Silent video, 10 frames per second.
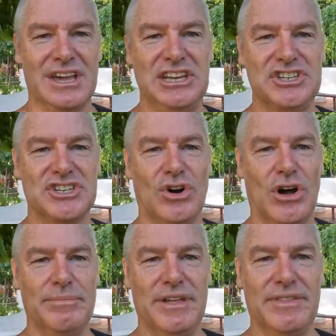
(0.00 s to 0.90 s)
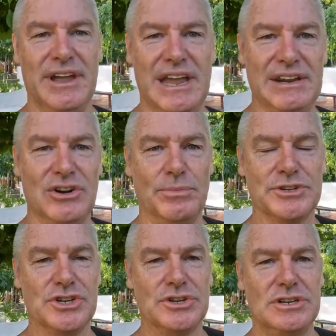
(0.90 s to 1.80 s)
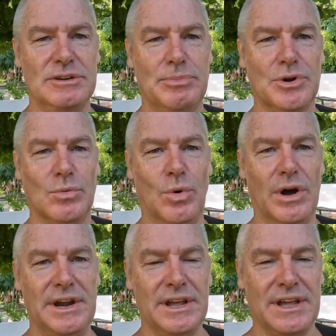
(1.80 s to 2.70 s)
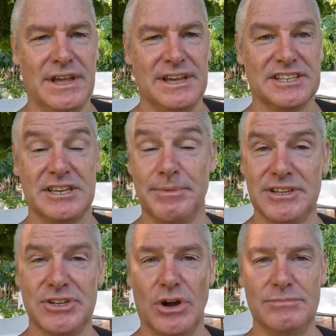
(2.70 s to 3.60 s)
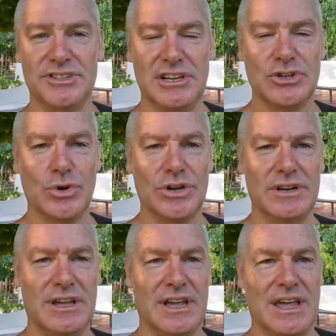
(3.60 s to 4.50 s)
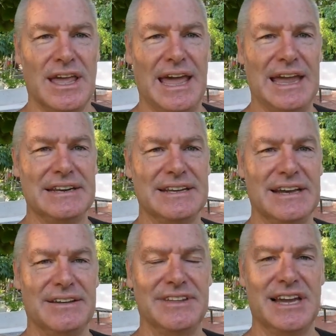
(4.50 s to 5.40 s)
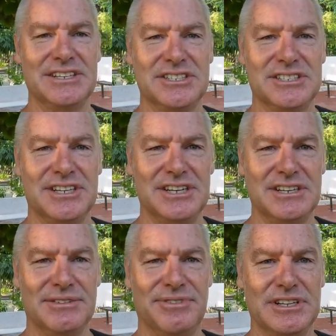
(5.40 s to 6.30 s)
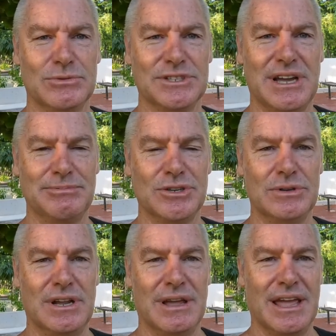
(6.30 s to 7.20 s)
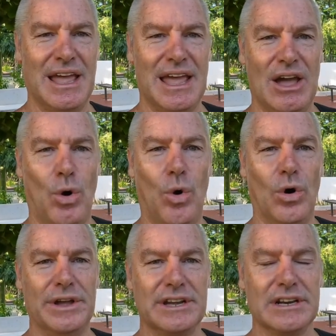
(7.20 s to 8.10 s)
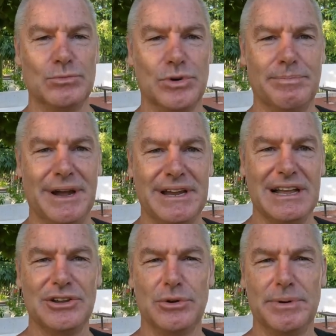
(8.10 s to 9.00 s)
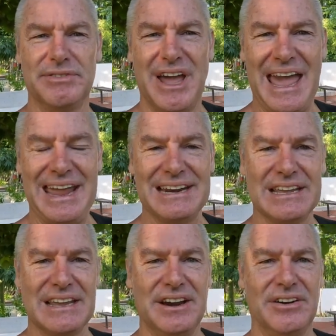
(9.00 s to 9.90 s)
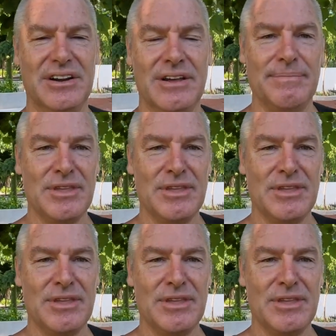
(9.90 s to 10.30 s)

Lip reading: each time that they had an opportunity to put it wide, some of the times they took it and the Argentinian defence was up to it, or England would make a little bit of a handling error,